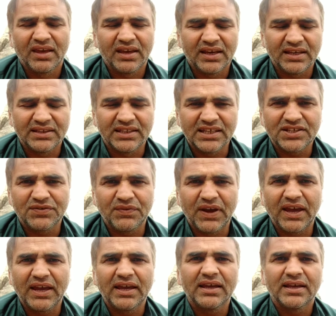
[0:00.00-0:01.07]
In this
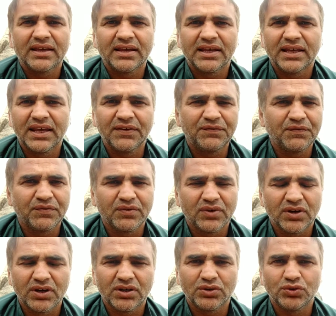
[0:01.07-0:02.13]
way, if
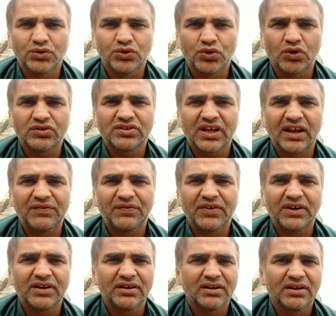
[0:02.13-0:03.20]
you yourself
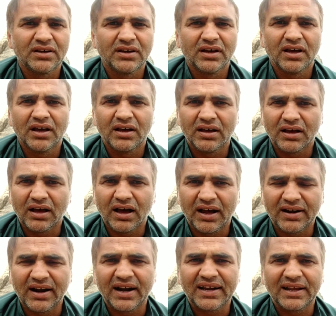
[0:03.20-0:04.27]

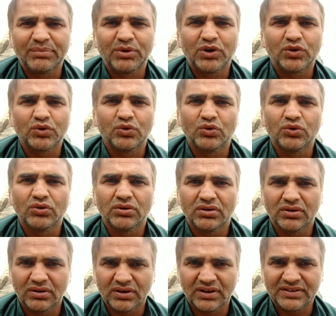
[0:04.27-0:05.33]
are not able to
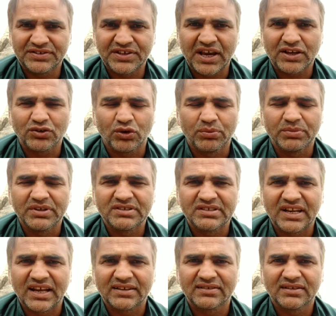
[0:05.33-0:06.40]
check your
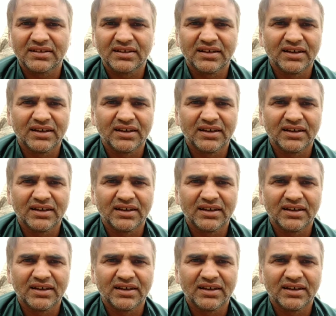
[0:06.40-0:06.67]
mistakes,